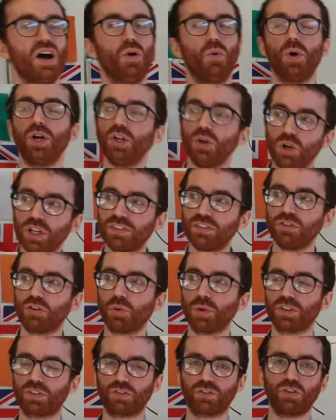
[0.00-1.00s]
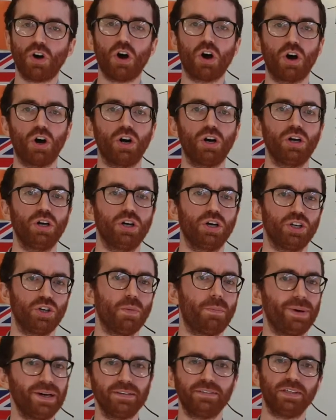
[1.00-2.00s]
When you listen to a song, you're
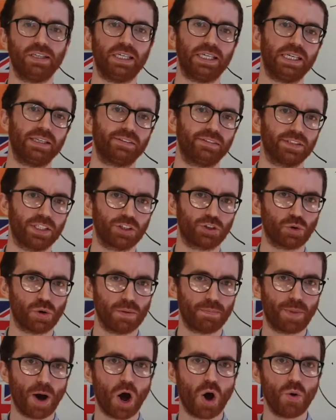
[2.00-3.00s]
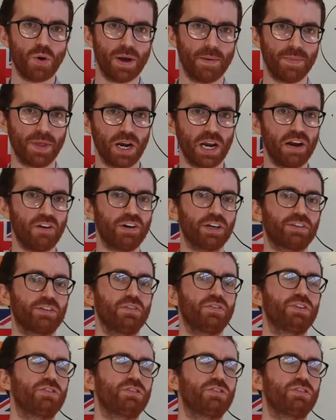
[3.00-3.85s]
basically listening to a poem. The lyrics of a